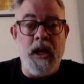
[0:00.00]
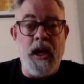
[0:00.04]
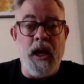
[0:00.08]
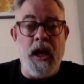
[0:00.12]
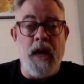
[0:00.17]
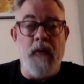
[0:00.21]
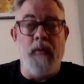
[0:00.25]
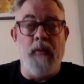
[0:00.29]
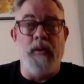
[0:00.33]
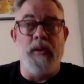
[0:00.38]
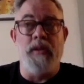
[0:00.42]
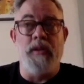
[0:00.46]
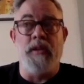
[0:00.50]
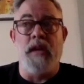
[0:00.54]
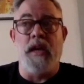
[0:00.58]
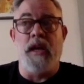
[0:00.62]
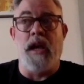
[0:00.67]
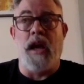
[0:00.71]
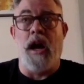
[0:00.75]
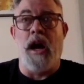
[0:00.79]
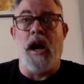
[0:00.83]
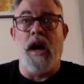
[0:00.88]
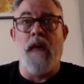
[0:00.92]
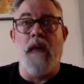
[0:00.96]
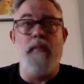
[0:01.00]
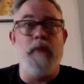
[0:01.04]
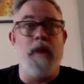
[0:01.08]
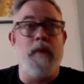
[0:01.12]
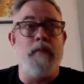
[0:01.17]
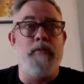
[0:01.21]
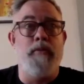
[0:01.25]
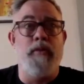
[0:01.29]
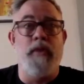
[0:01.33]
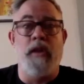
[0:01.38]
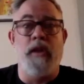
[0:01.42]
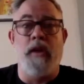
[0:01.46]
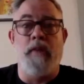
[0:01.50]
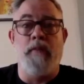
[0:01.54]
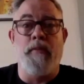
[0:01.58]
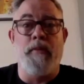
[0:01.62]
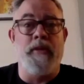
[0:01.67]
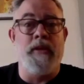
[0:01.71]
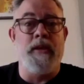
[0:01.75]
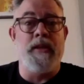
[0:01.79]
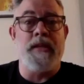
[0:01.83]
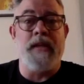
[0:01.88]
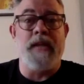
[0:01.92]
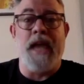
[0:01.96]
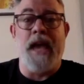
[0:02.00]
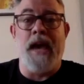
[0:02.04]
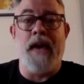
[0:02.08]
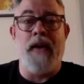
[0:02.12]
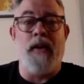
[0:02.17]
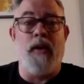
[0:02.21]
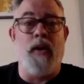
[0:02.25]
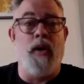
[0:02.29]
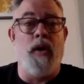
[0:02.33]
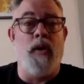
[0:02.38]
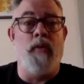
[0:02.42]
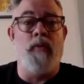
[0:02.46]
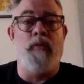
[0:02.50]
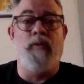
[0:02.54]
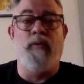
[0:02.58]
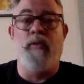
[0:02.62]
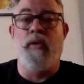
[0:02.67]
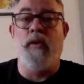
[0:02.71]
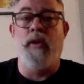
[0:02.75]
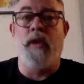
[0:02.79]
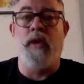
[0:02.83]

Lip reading: And we're just like, I'm not putting up with this at all for